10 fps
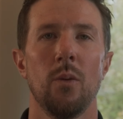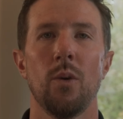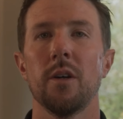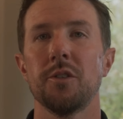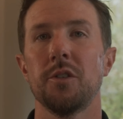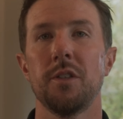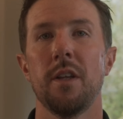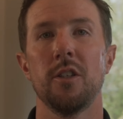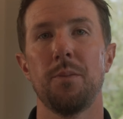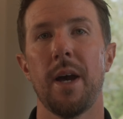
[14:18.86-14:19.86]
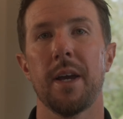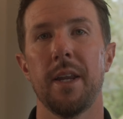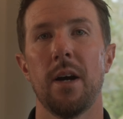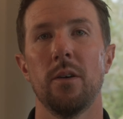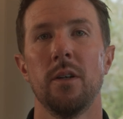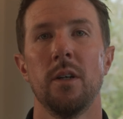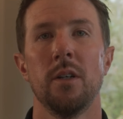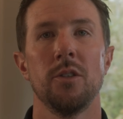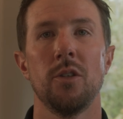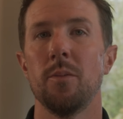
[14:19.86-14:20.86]
We also send this packet out
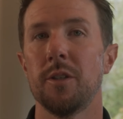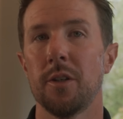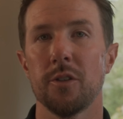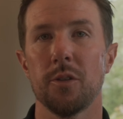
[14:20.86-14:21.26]
to the material